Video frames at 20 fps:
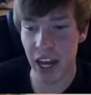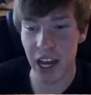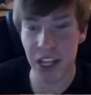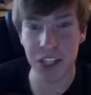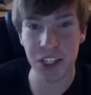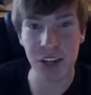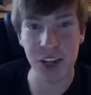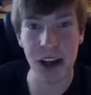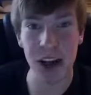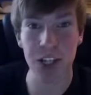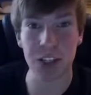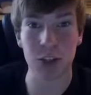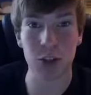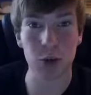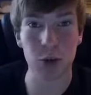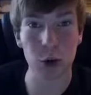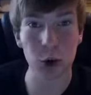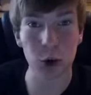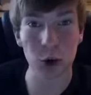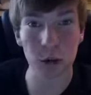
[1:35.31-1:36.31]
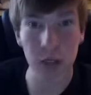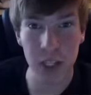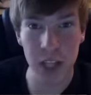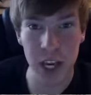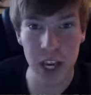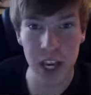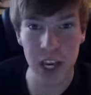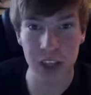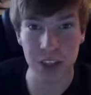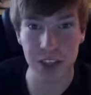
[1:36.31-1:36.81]
it's that it's 12
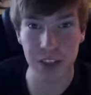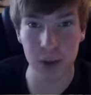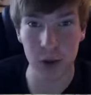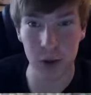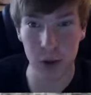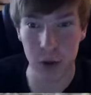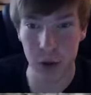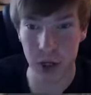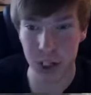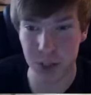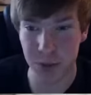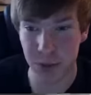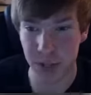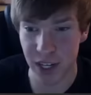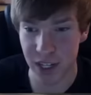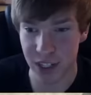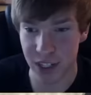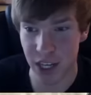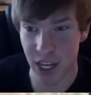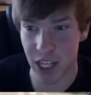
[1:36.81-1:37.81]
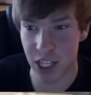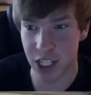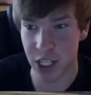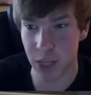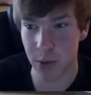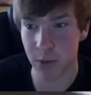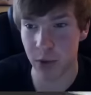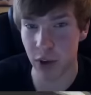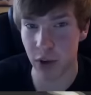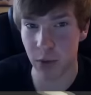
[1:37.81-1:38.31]
days until Christmas, and
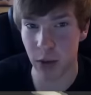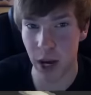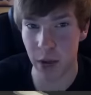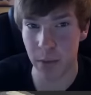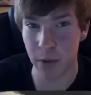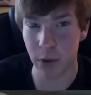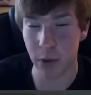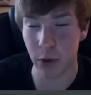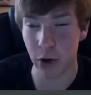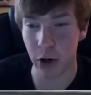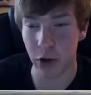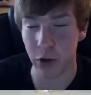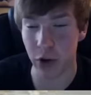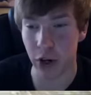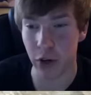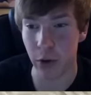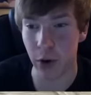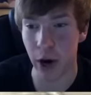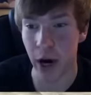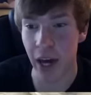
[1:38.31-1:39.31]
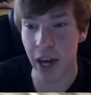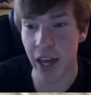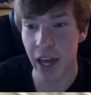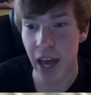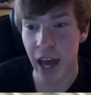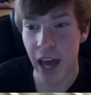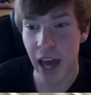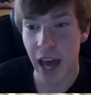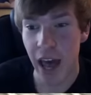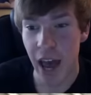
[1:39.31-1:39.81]
some of you might be wondering why,